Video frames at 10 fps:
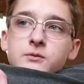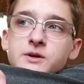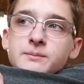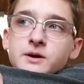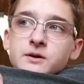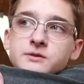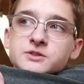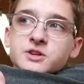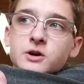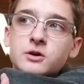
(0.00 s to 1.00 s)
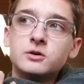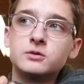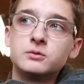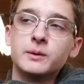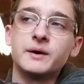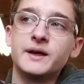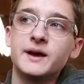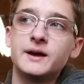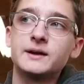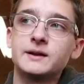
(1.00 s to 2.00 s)
rebuilt. So we went
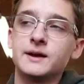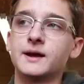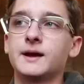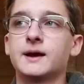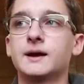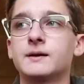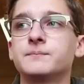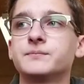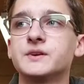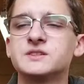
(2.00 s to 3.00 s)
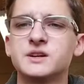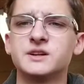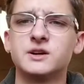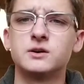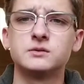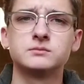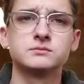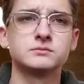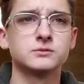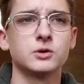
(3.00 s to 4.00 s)
ahead and he said,
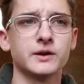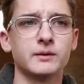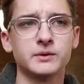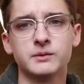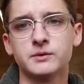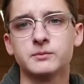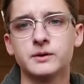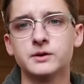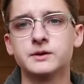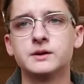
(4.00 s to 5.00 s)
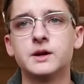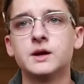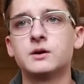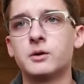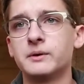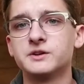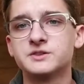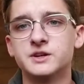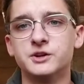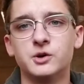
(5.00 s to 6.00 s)
well, yeah, we can rebuild it, or we can
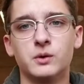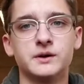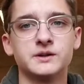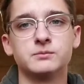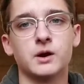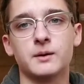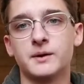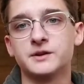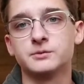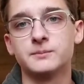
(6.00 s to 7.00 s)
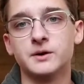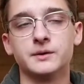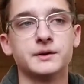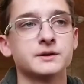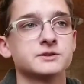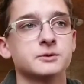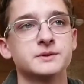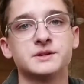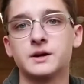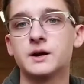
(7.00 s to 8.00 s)
just get a new one. He recommended rebuilding it, so
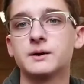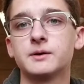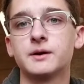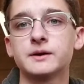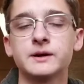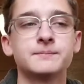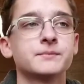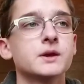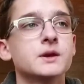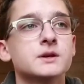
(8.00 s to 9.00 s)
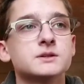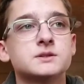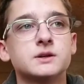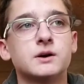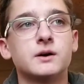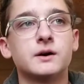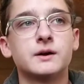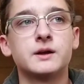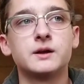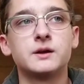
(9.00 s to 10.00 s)
we said, all right, go right ahead.
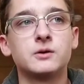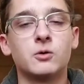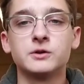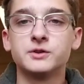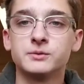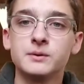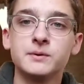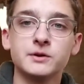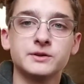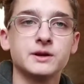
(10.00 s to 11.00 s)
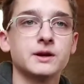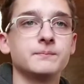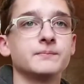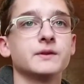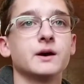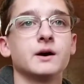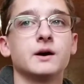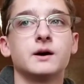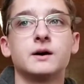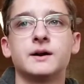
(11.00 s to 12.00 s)
So he ordered the rebuild kit,
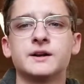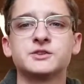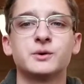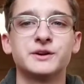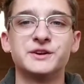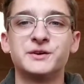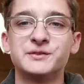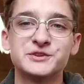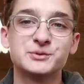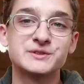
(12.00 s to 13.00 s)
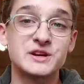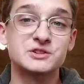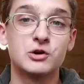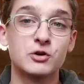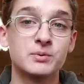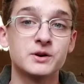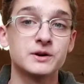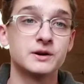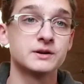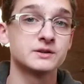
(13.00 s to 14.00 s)
and I just want to note, this was
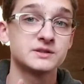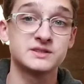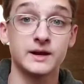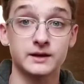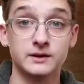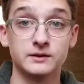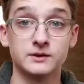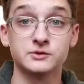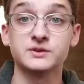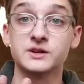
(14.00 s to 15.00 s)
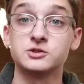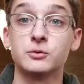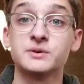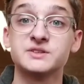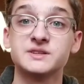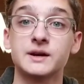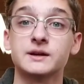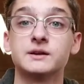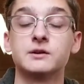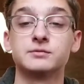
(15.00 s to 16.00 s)
October 2nd. This was October
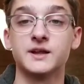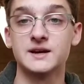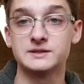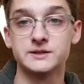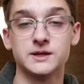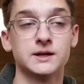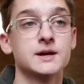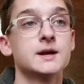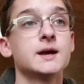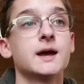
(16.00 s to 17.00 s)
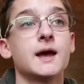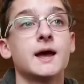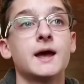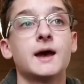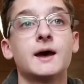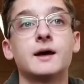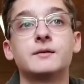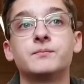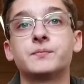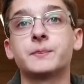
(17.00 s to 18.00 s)
2nd of last year,
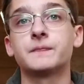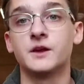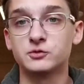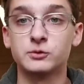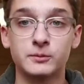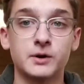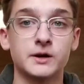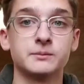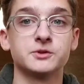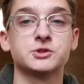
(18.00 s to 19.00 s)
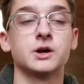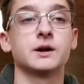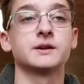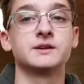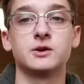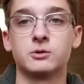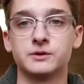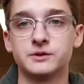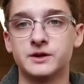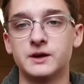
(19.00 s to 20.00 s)
and that's when we brought him the truck, and he
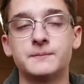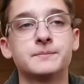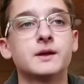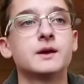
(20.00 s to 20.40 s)
ordered the kit.